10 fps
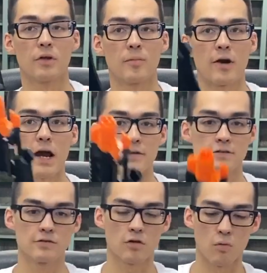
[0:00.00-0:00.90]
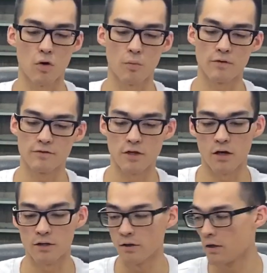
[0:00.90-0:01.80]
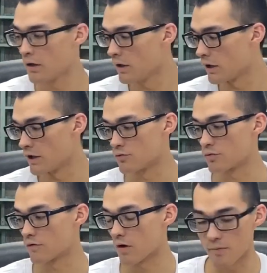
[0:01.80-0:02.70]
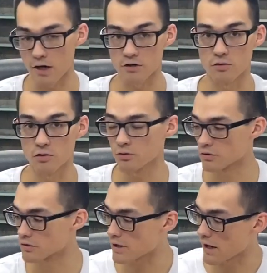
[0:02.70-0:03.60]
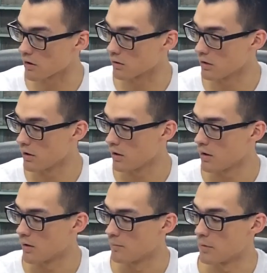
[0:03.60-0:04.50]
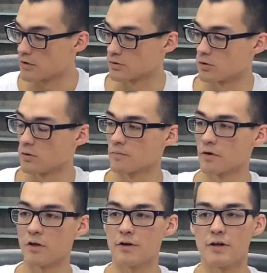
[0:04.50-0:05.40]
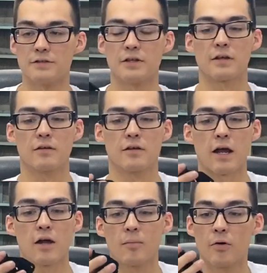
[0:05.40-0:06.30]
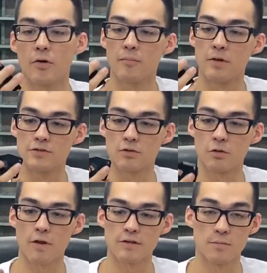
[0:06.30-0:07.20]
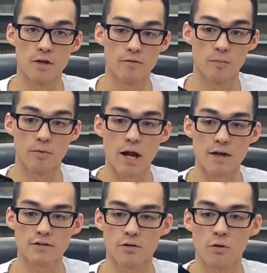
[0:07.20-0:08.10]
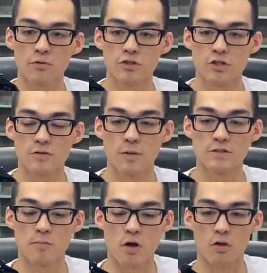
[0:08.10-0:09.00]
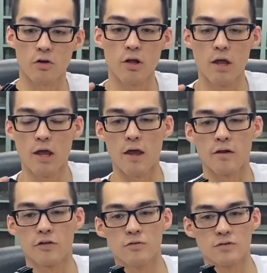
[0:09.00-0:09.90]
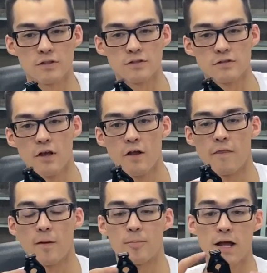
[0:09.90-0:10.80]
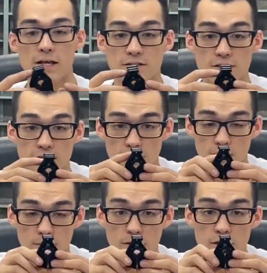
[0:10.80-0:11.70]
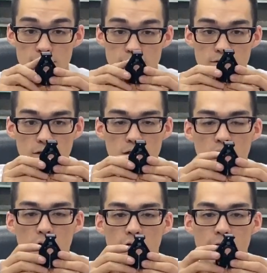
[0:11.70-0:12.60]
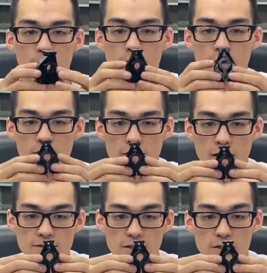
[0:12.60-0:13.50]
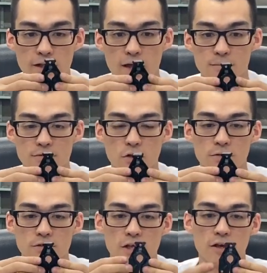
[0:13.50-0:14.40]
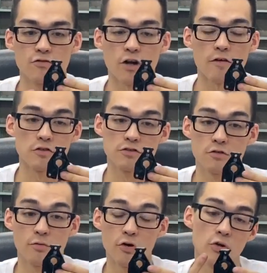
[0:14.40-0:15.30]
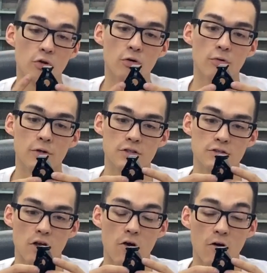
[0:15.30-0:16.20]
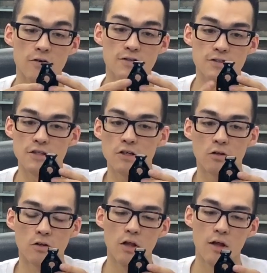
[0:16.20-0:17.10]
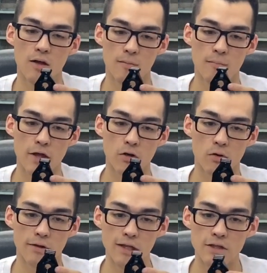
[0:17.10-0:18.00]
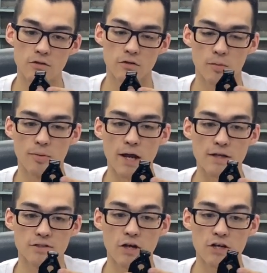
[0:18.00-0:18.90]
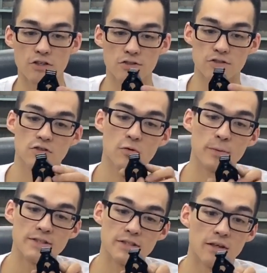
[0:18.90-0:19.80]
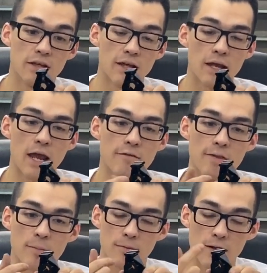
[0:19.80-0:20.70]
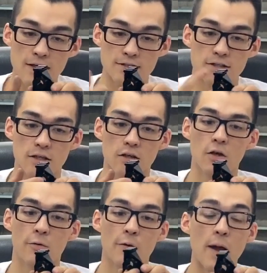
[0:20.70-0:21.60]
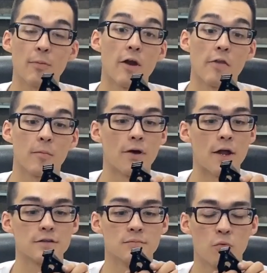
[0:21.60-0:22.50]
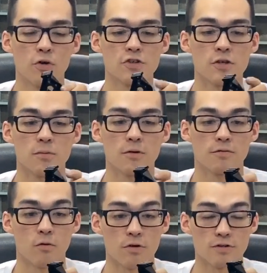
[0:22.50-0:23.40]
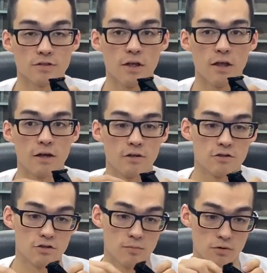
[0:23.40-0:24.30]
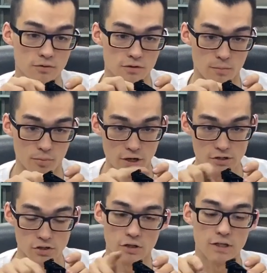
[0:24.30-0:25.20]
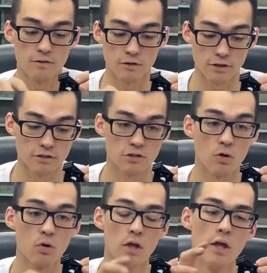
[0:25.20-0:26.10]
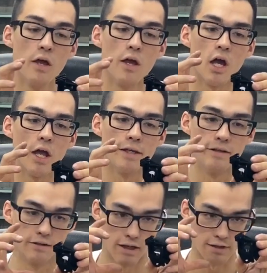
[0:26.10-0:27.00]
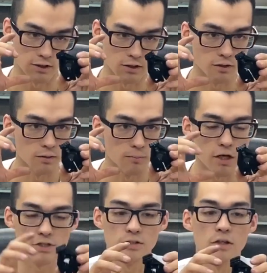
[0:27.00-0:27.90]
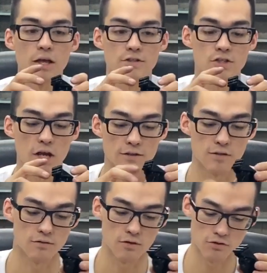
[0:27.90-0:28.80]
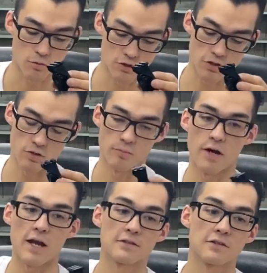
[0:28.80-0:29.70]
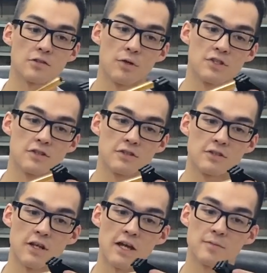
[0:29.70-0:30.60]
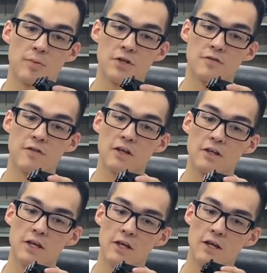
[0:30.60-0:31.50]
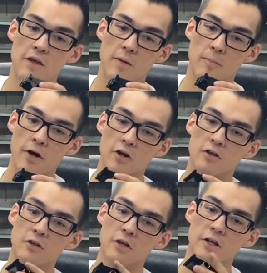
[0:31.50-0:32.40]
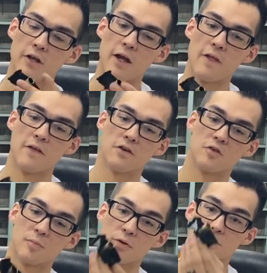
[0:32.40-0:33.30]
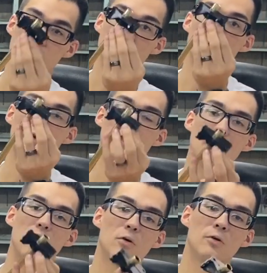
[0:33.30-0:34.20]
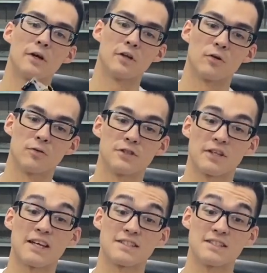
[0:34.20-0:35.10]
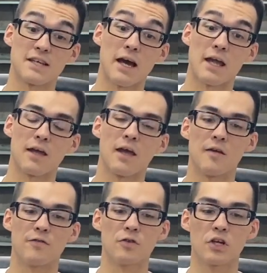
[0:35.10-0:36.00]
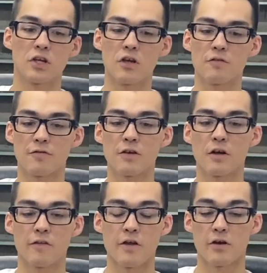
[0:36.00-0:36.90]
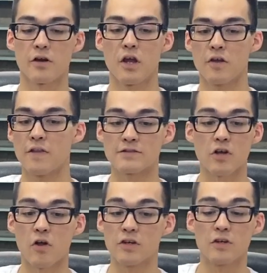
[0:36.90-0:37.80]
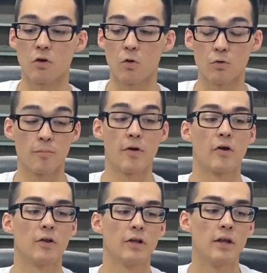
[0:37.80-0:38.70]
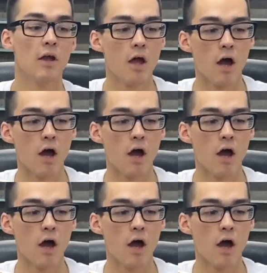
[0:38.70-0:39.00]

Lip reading: your brass. And so what we've done is we've gone back to an older style muzzle. Here is a caliber muzzle that's made for brass. The hole is just made smaller, and it uses the plastic piece of the print as a clamp. So instead of driving a screw, which is a hard steel metal, into your brass, you're actually just squeezing it and having that plastic wrap around the brass, more distributed force, and it distributes the pressure evenly. So it has a much less chance of squishing your brass. And so it just is a nice push fit in the barrel, and then you just put a screw in that hole and it holds it nice and tight. And if you get a good fit on there, that's all you need to hold your barrel in.